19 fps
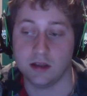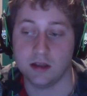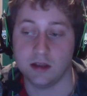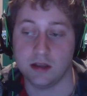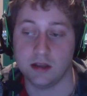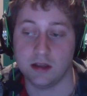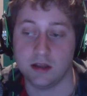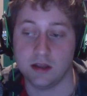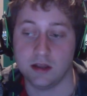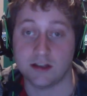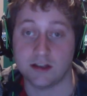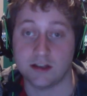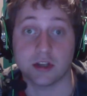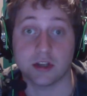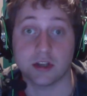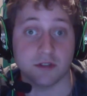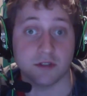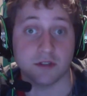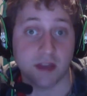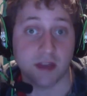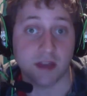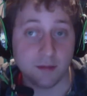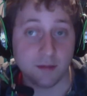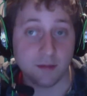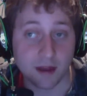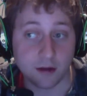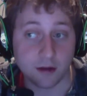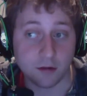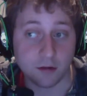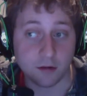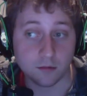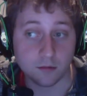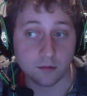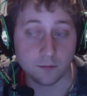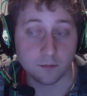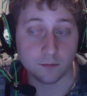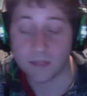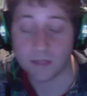it slows the game down
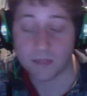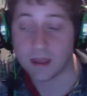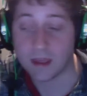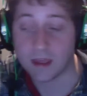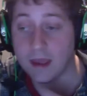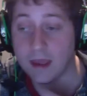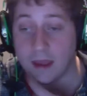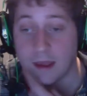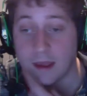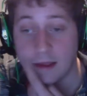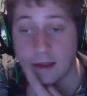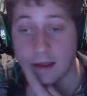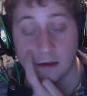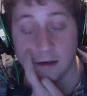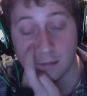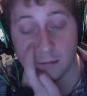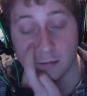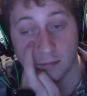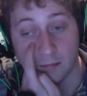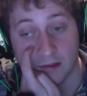and it